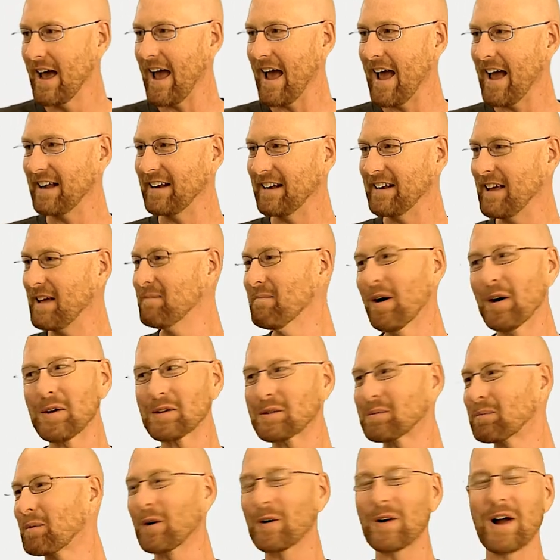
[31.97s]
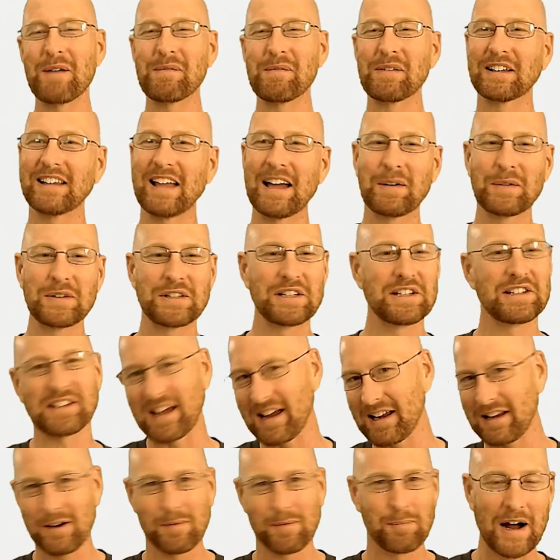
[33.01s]
And in most programming languages,
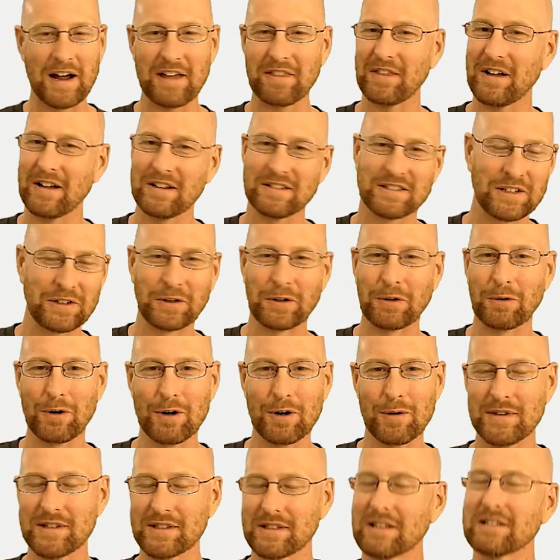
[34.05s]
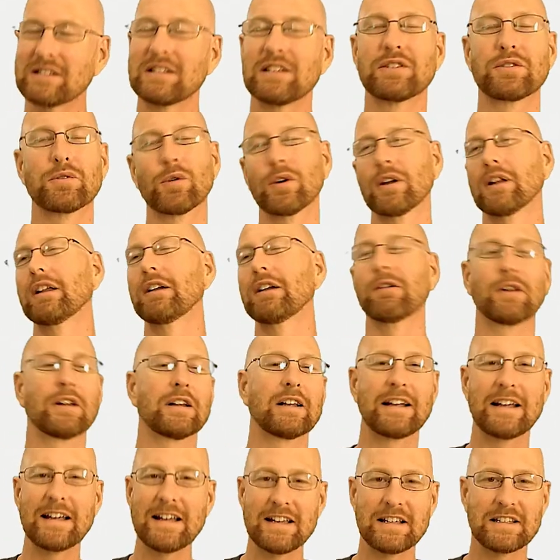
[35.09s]
like your Pythons and your Rubies, this is really,
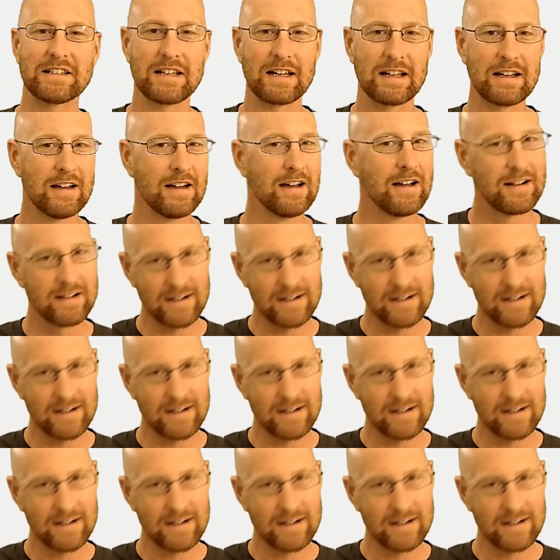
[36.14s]
really easy.